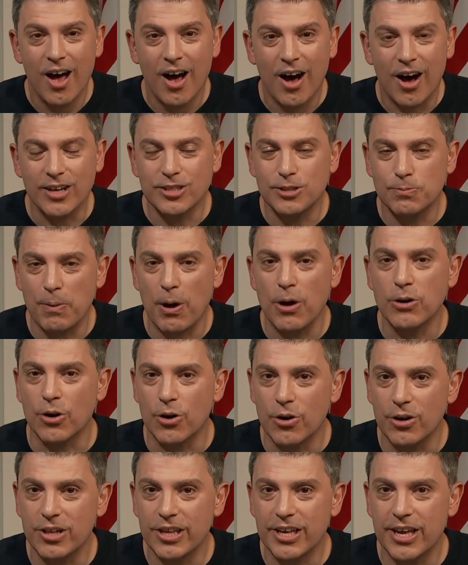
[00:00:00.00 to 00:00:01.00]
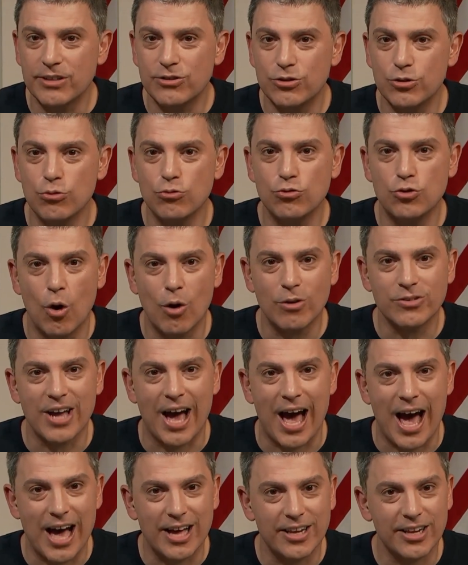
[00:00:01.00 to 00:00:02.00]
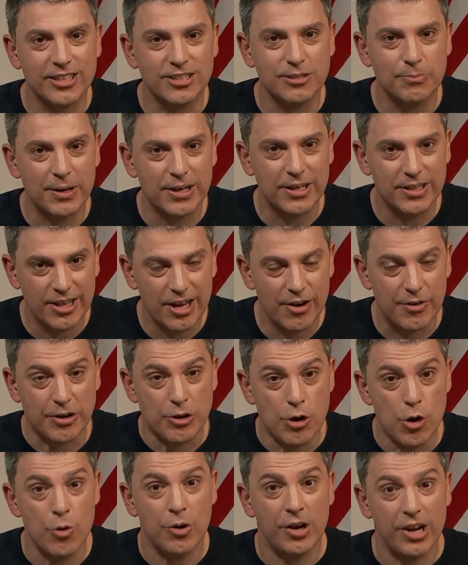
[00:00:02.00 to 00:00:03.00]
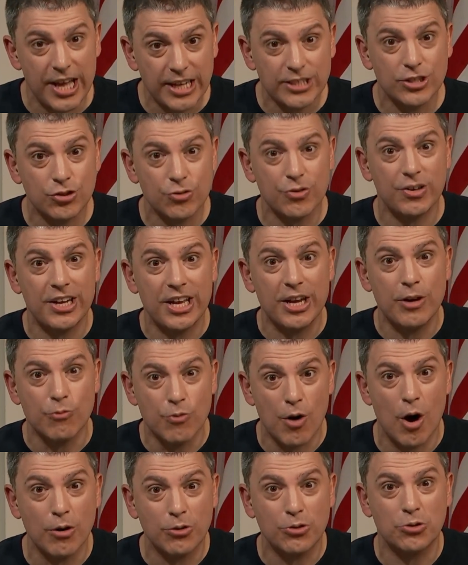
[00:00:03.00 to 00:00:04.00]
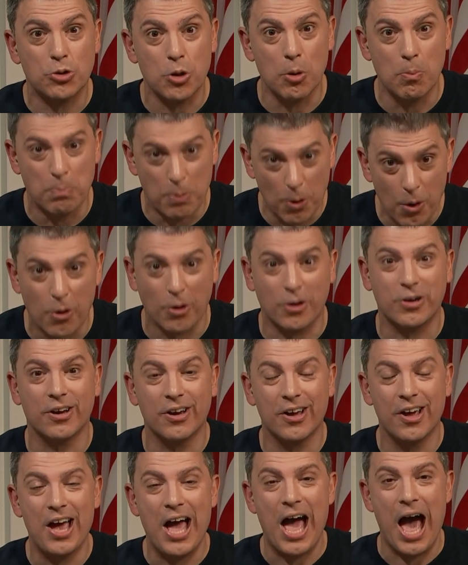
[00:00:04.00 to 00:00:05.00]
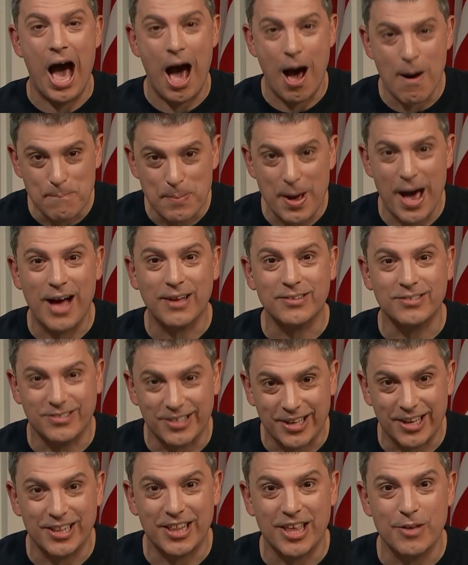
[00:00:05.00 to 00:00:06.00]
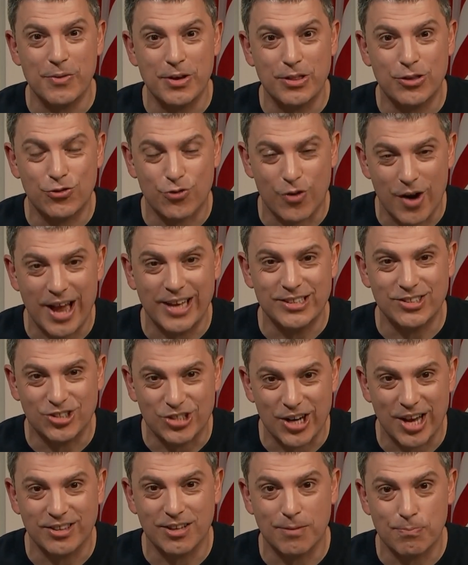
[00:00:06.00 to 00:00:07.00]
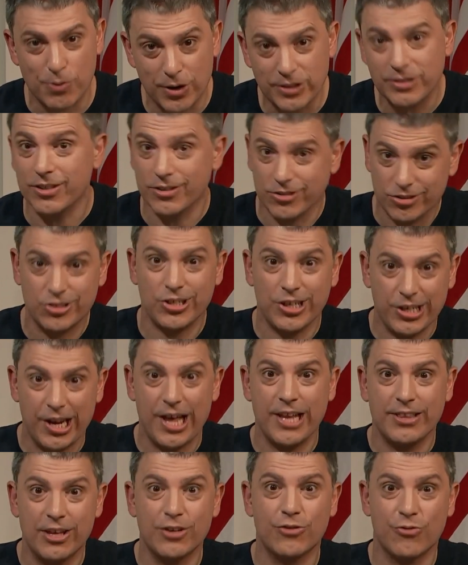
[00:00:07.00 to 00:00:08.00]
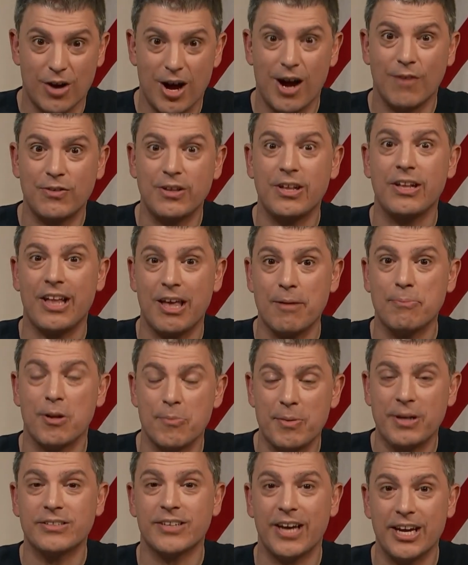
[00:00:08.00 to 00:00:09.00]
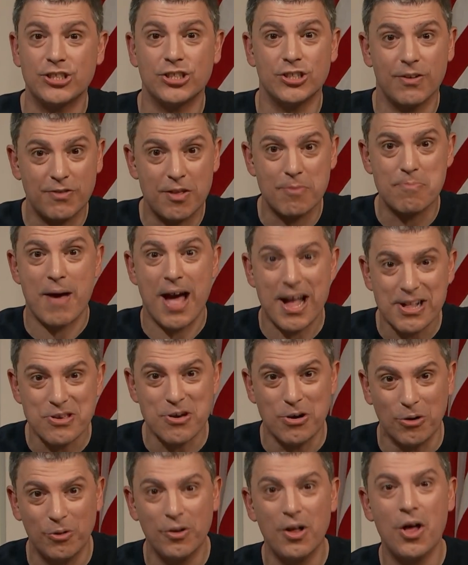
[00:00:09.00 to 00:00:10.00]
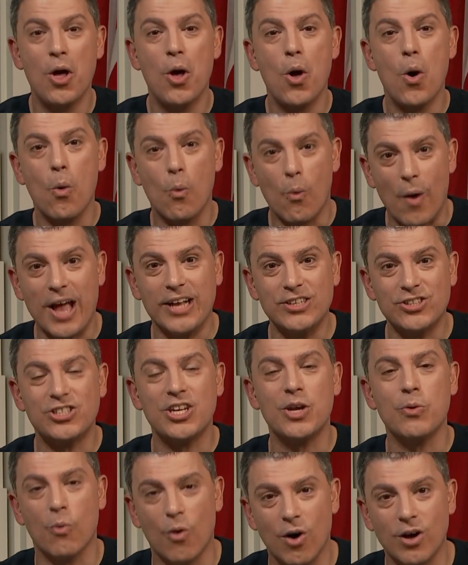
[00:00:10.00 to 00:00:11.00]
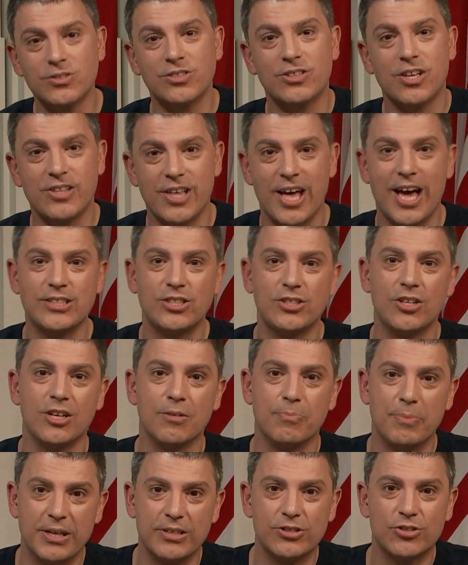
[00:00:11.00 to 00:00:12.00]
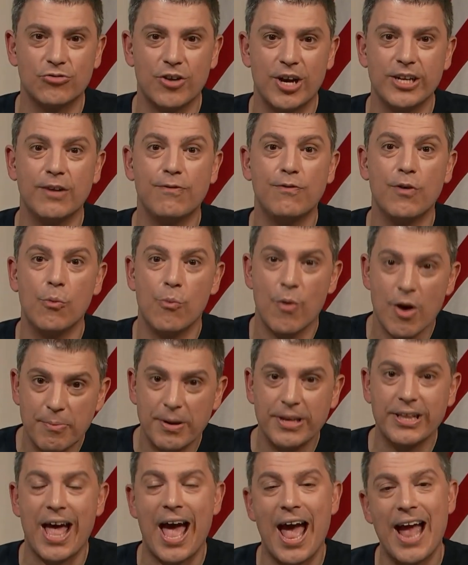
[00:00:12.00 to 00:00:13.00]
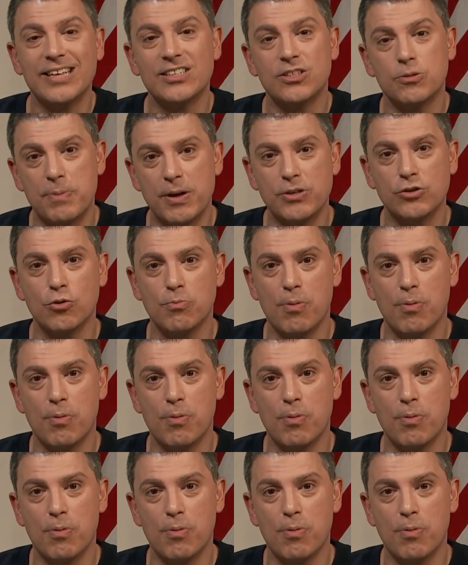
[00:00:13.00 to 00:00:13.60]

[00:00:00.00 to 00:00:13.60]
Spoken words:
I spoke earlier to Dr Alix McLearen, who literally wrote the book about dealing with transgender prisoners. She led the drafting and implementation of the manual when she was the National Administrator for Women and Special